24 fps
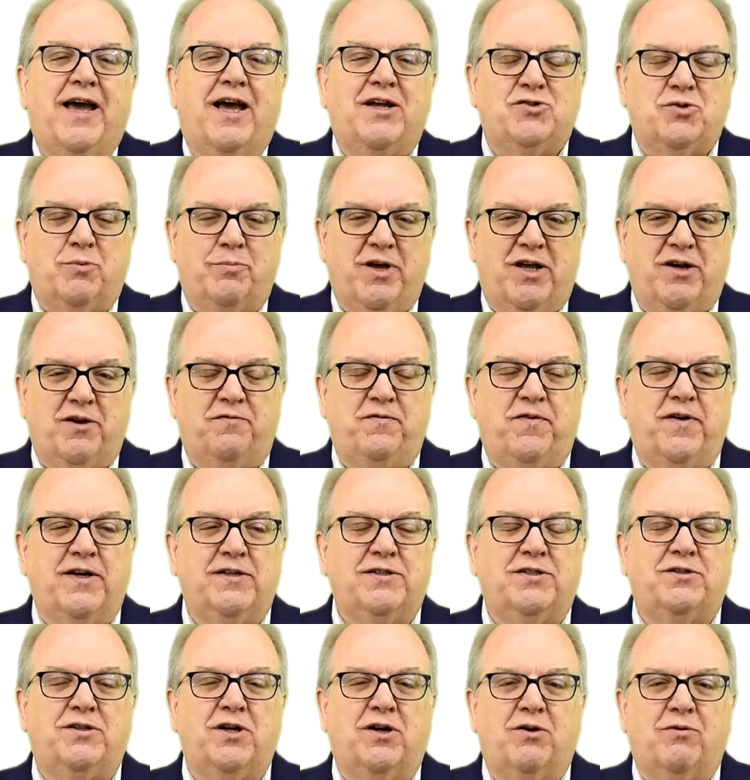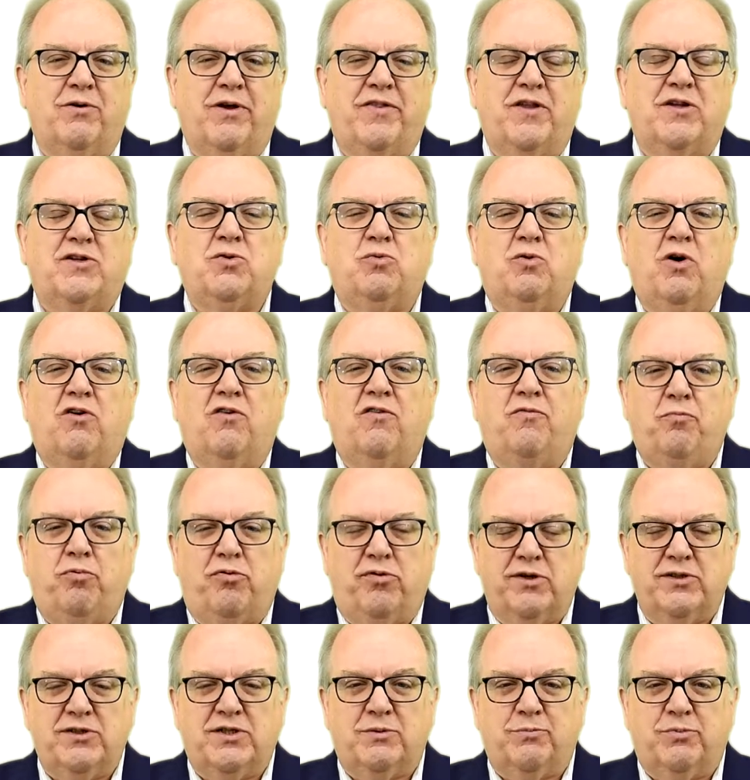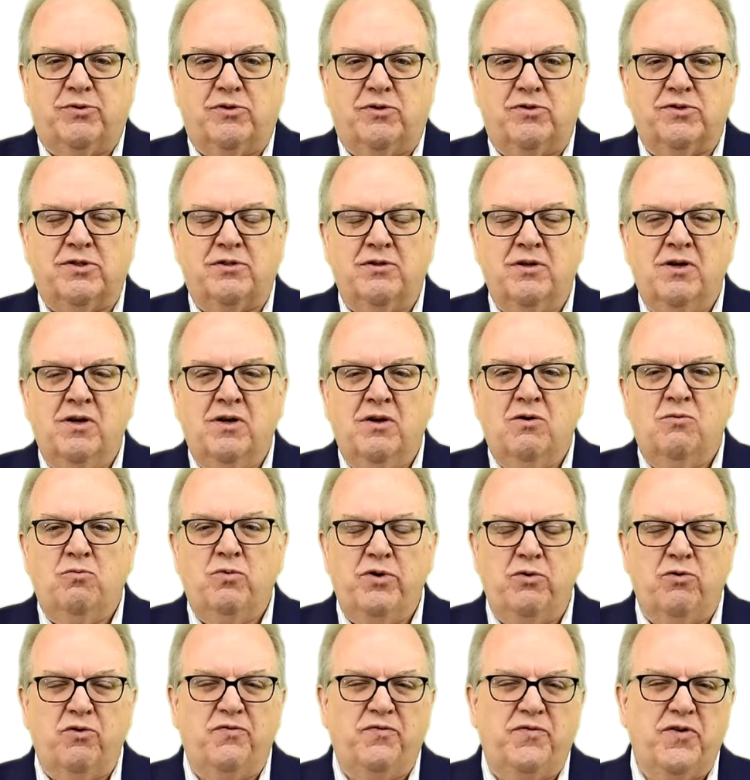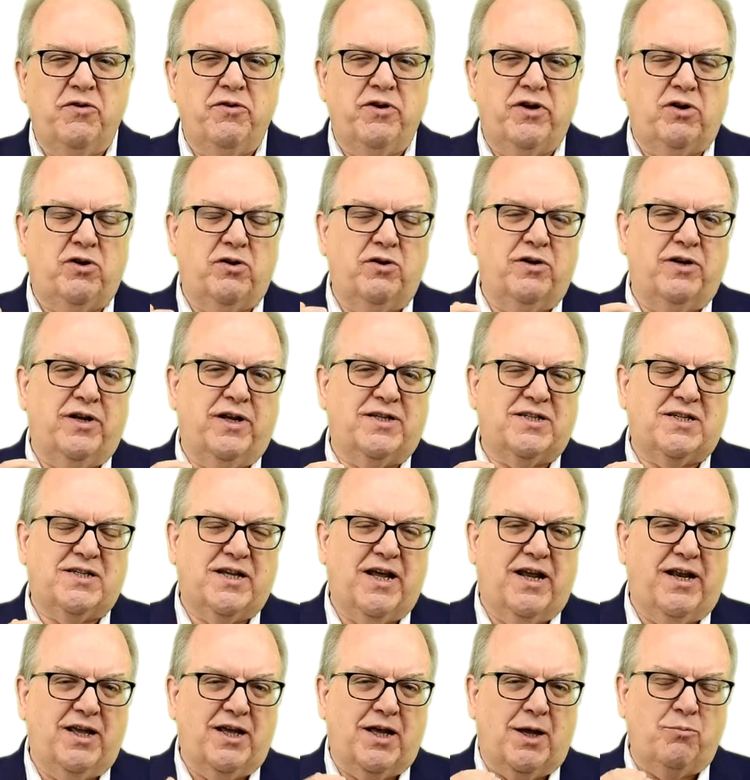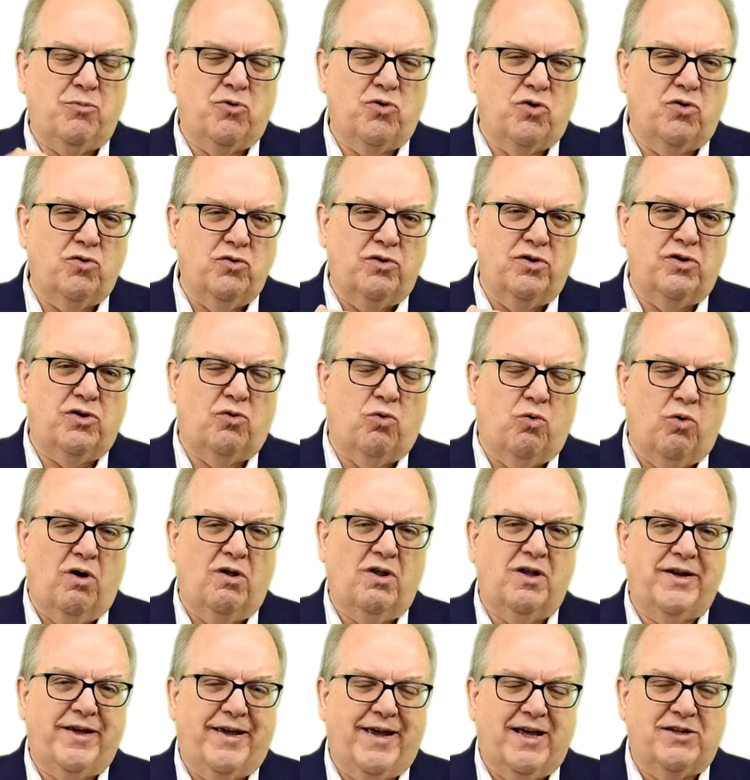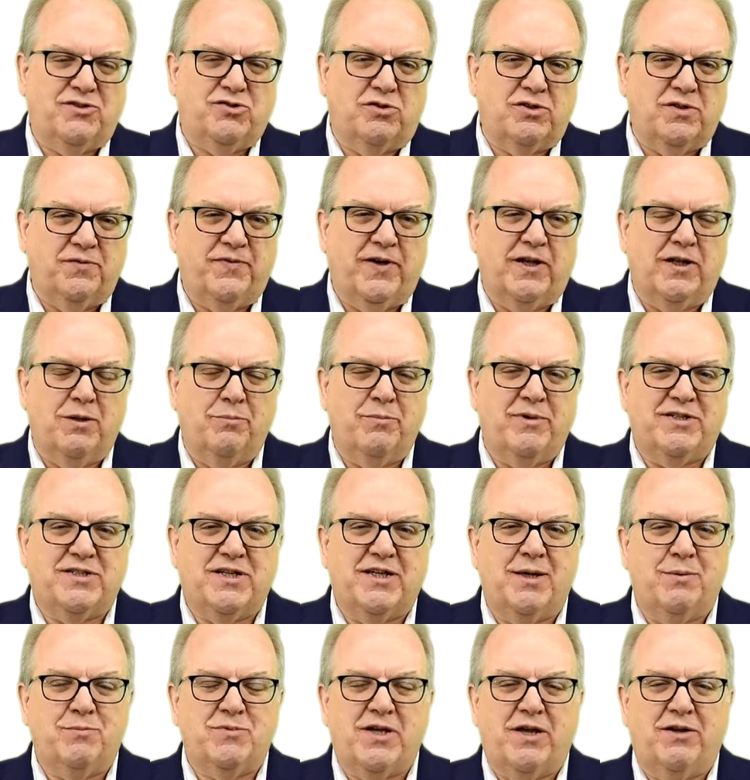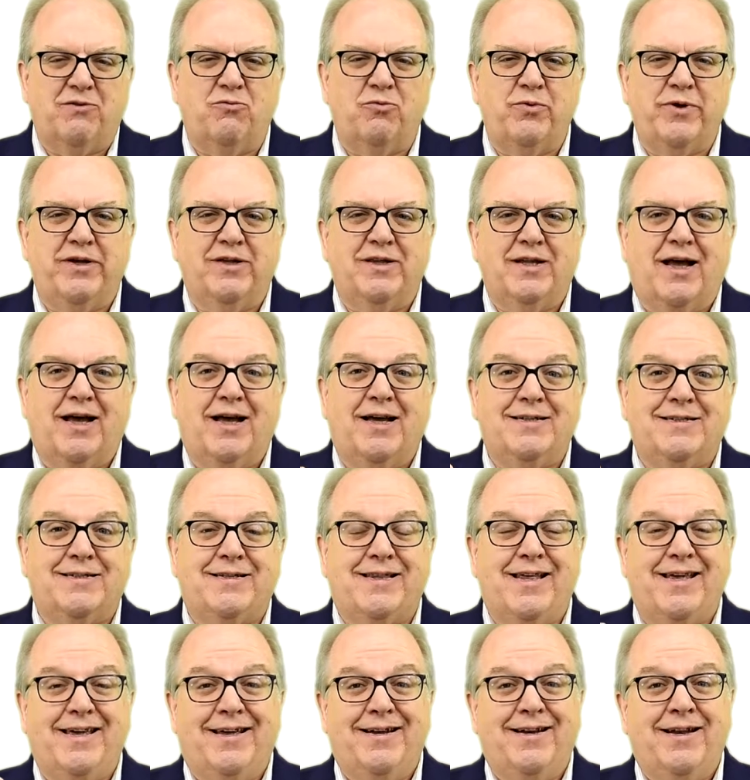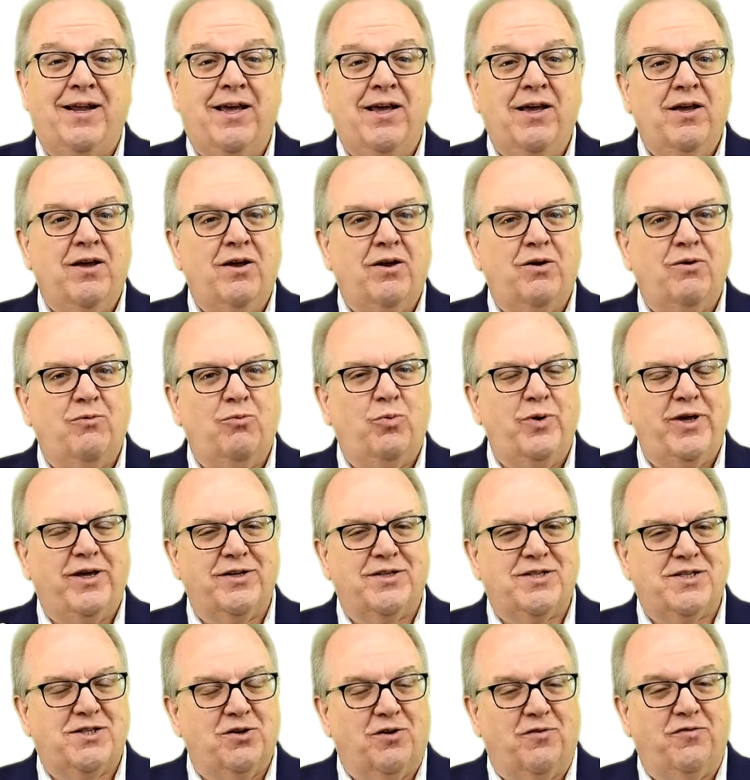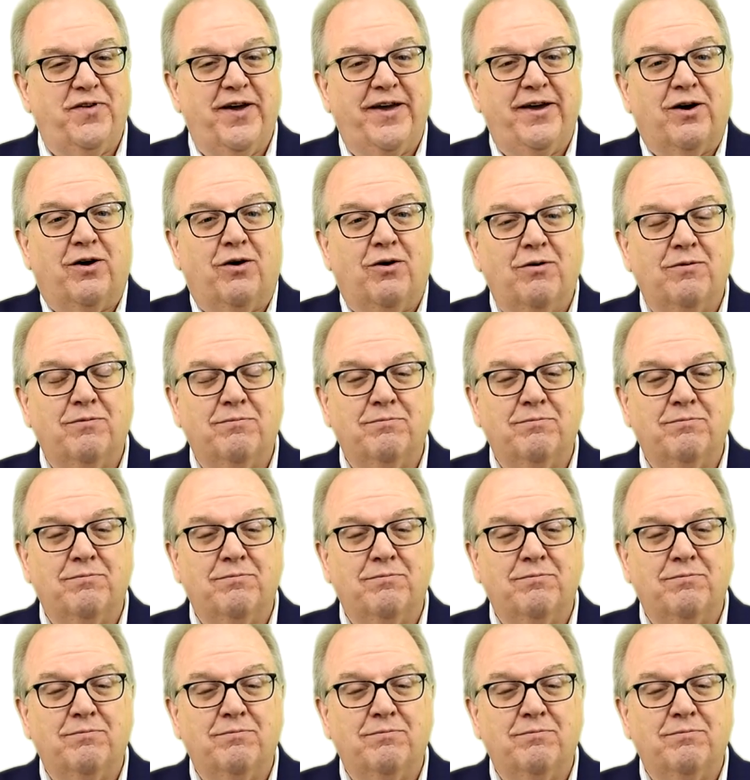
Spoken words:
Agile Manifesto and the 12 principles, we were very good at standing up good quality Agile development teams and realized then we could still fail.